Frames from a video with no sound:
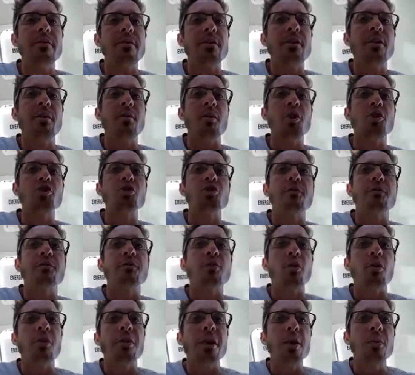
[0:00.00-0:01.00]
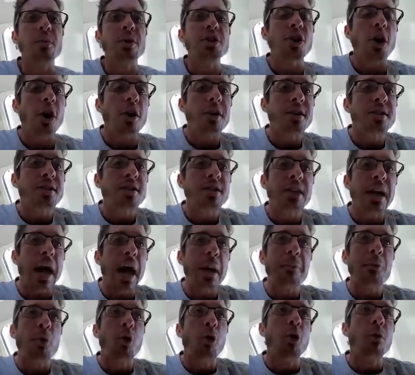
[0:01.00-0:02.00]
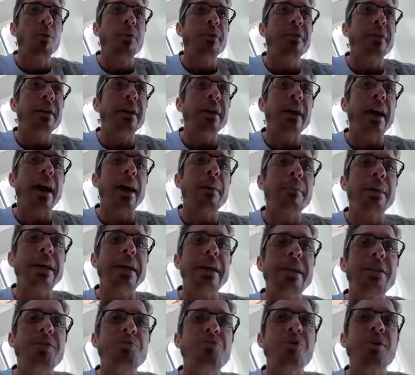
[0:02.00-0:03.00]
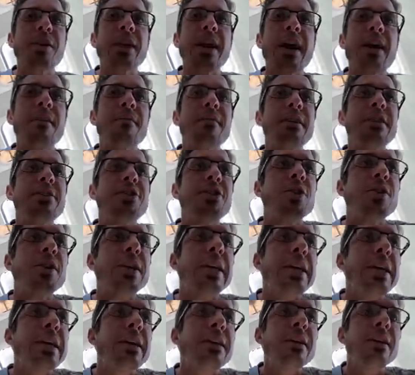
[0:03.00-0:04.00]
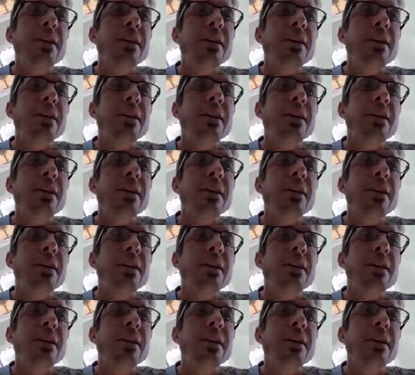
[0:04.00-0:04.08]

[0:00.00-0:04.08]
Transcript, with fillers: commercial flooring, which honestly I'm cool with it. I mean, it's pretty heavy duty,